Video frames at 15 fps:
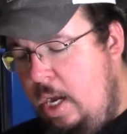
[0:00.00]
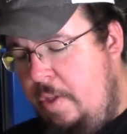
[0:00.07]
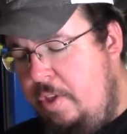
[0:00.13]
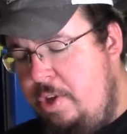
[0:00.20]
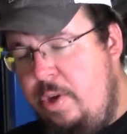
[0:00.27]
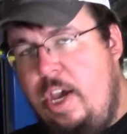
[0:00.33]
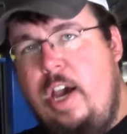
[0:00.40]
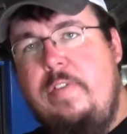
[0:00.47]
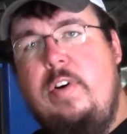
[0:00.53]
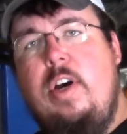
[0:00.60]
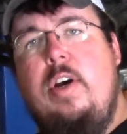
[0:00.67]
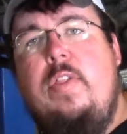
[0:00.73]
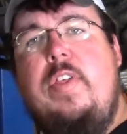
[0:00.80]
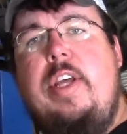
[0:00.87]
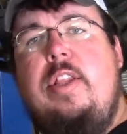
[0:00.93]
And then you have
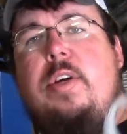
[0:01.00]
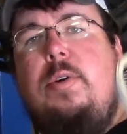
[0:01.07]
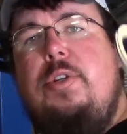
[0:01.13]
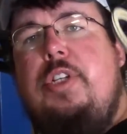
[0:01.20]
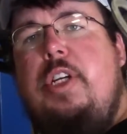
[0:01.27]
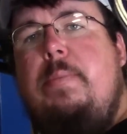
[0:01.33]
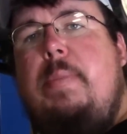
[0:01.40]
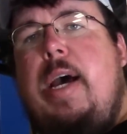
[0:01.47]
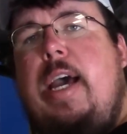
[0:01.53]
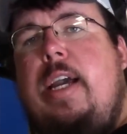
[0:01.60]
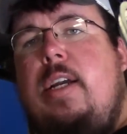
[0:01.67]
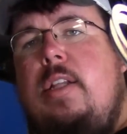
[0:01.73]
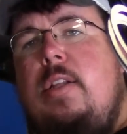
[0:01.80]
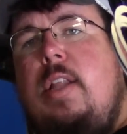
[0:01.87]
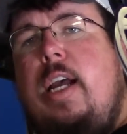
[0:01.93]
a thin little shim
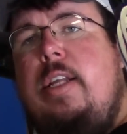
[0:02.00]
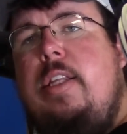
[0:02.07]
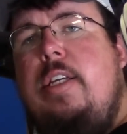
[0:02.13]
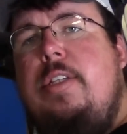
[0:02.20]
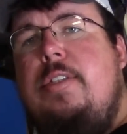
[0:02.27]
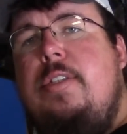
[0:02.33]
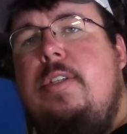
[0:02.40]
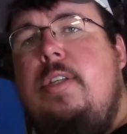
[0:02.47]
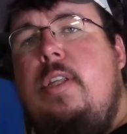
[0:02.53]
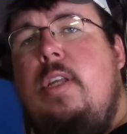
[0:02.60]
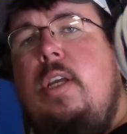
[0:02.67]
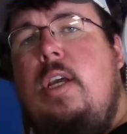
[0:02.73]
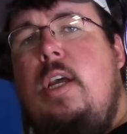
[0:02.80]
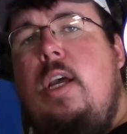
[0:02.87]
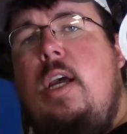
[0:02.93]
pack like this.
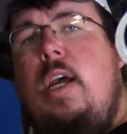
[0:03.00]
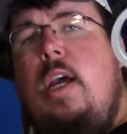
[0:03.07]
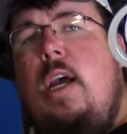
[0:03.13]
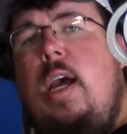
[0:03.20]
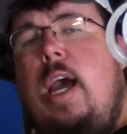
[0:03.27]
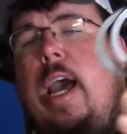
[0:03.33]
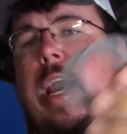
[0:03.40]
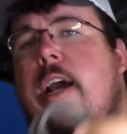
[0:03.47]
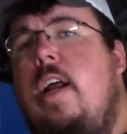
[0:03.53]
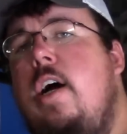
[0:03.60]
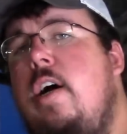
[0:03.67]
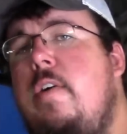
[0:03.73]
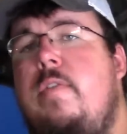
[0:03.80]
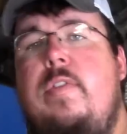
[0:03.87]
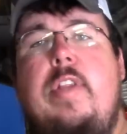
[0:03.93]
And
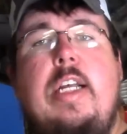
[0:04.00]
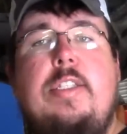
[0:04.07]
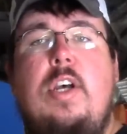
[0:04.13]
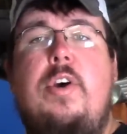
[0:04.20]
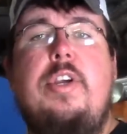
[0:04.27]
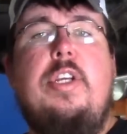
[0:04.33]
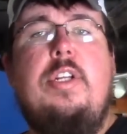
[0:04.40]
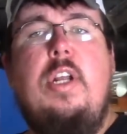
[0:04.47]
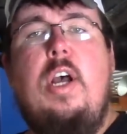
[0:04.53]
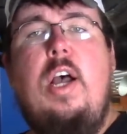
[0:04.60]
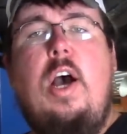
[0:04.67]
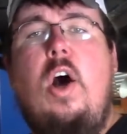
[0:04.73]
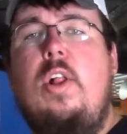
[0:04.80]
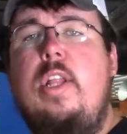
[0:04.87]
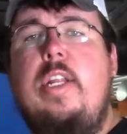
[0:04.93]
that's all
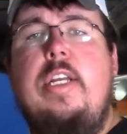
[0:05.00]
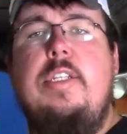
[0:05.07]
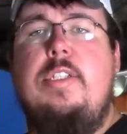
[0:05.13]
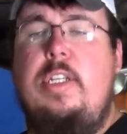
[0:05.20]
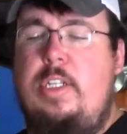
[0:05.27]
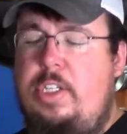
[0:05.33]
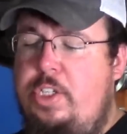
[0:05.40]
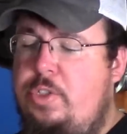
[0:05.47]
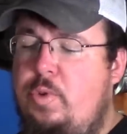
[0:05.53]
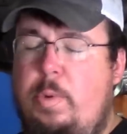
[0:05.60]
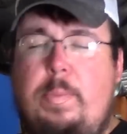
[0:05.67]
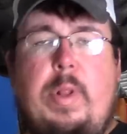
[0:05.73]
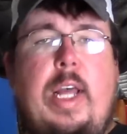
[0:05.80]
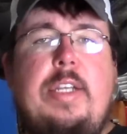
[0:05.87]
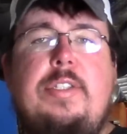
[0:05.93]
it is, it just
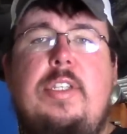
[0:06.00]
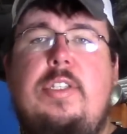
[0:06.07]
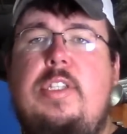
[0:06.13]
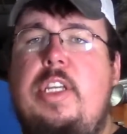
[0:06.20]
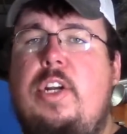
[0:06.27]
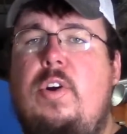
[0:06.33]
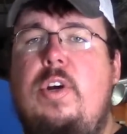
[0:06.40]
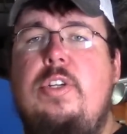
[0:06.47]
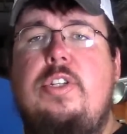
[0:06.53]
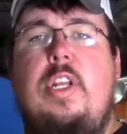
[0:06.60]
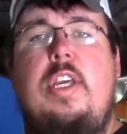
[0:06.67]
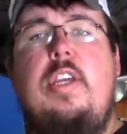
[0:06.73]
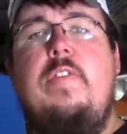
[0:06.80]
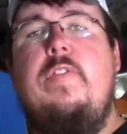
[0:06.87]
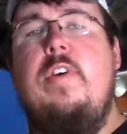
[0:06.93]
replaces the crush
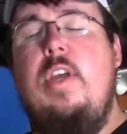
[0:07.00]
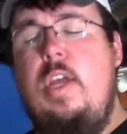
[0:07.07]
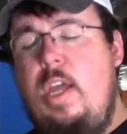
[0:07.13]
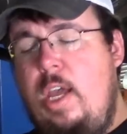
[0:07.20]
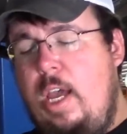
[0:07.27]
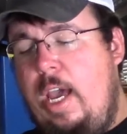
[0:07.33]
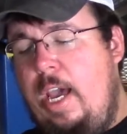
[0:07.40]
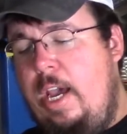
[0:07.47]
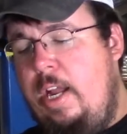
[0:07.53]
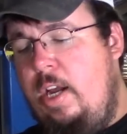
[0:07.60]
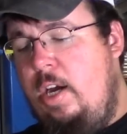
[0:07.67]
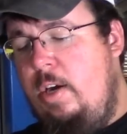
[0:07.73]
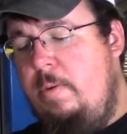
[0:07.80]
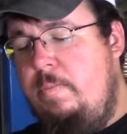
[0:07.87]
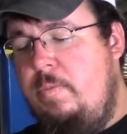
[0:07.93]
sleeve.
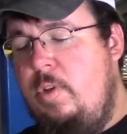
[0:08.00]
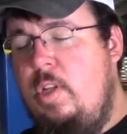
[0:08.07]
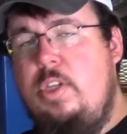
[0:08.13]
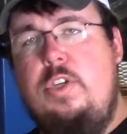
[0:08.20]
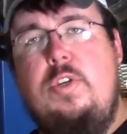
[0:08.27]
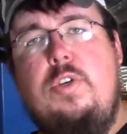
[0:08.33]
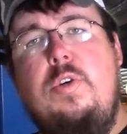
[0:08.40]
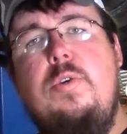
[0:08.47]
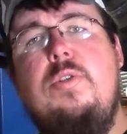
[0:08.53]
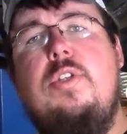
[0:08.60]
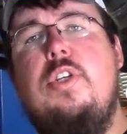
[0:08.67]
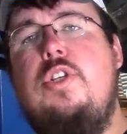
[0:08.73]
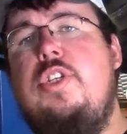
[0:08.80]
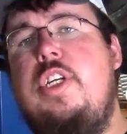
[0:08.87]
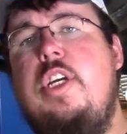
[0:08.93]
And you use
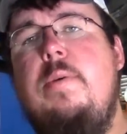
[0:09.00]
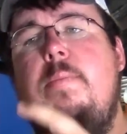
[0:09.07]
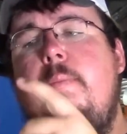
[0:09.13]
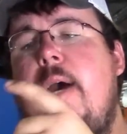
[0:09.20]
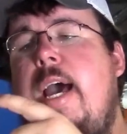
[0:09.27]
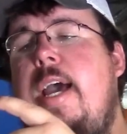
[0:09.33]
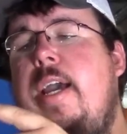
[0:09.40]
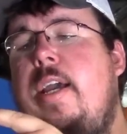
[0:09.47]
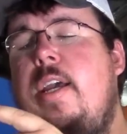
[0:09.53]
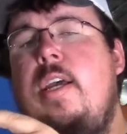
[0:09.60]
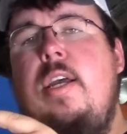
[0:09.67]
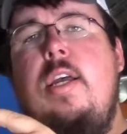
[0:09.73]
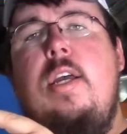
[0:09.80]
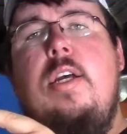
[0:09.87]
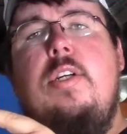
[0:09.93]
the shim
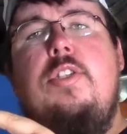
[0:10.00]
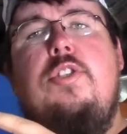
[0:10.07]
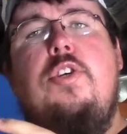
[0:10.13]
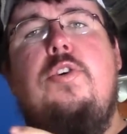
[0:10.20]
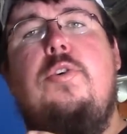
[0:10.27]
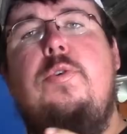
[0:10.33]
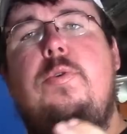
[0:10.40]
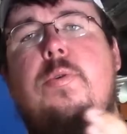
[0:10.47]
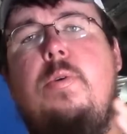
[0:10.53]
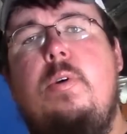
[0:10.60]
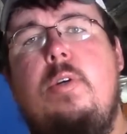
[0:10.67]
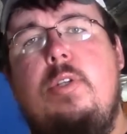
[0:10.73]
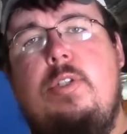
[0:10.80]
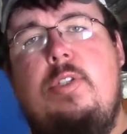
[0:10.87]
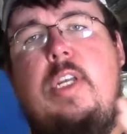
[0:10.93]
pack
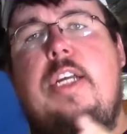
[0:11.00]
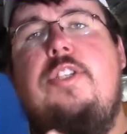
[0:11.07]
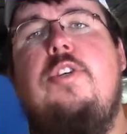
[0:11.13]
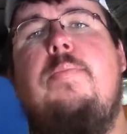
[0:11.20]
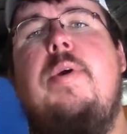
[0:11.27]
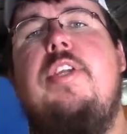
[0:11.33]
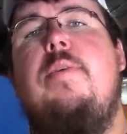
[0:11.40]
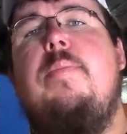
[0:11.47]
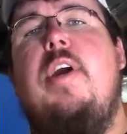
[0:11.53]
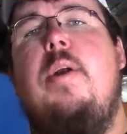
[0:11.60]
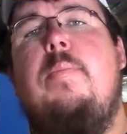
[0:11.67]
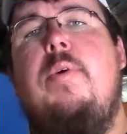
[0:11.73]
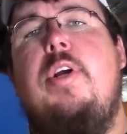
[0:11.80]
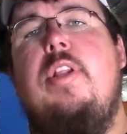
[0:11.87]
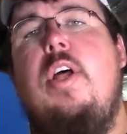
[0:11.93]
to set your pinion
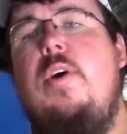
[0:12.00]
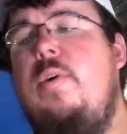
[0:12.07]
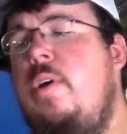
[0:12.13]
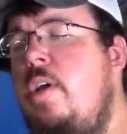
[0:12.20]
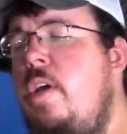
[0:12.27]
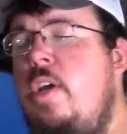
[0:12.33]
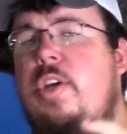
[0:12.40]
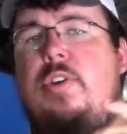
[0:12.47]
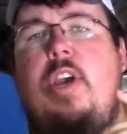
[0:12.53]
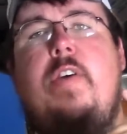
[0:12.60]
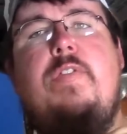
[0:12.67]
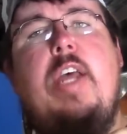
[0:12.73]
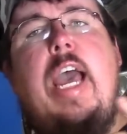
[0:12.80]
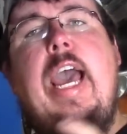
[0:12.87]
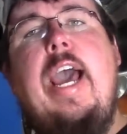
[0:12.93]
bearing preload. You
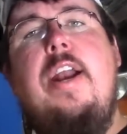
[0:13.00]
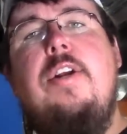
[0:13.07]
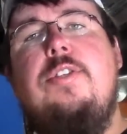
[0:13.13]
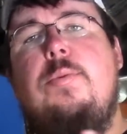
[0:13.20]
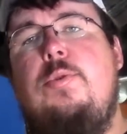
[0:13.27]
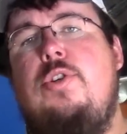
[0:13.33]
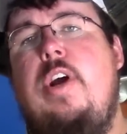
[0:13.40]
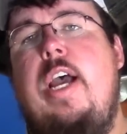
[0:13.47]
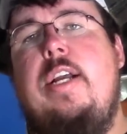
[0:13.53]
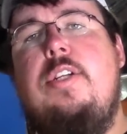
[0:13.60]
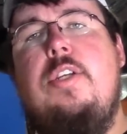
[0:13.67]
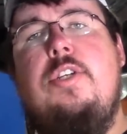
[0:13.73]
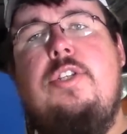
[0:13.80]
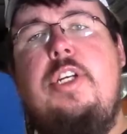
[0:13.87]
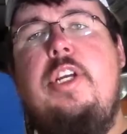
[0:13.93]
have to add or subtract
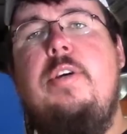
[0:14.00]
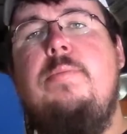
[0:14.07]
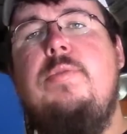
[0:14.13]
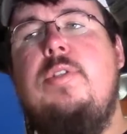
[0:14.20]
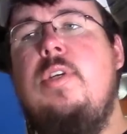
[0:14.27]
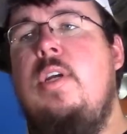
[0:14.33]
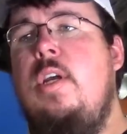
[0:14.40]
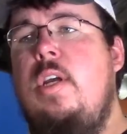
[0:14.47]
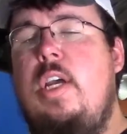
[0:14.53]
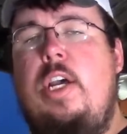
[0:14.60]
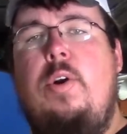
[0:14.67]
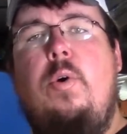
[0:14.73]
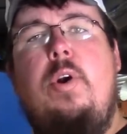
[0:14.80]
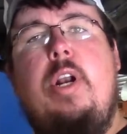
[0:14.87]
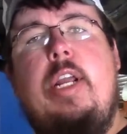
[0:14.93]
the shims
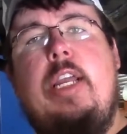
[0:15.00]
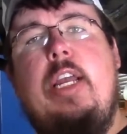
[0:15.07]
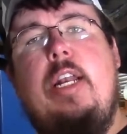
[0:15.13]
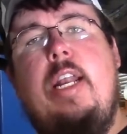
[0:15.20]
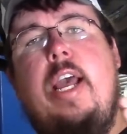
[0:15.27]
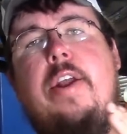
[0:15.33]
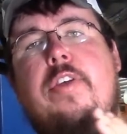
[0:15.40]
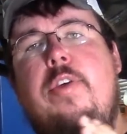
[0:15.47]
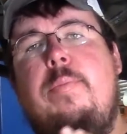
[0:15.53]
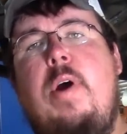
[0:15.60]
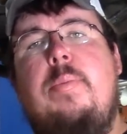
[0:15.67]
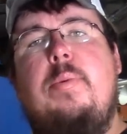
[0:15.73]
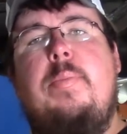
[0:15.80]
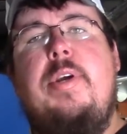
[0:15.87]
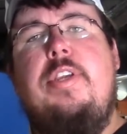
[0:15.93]
in order to get down to the
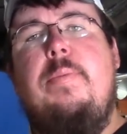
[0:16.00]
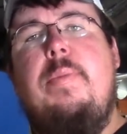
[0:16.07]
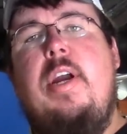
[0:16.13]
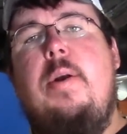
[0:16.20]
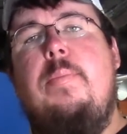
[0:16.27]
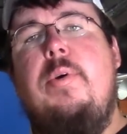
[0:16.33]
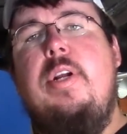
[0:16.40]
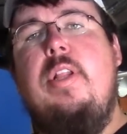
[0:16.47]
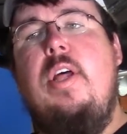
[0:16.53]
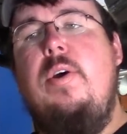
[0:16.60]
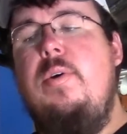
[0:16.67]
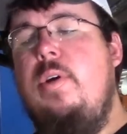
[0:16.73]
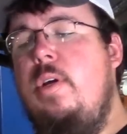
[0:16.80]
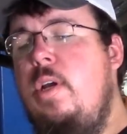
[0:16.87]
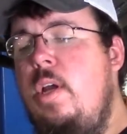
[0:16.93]
proper pinion bearing
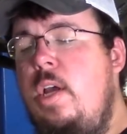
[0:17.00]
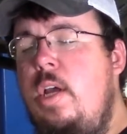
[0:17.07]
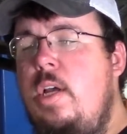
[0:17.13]
preload.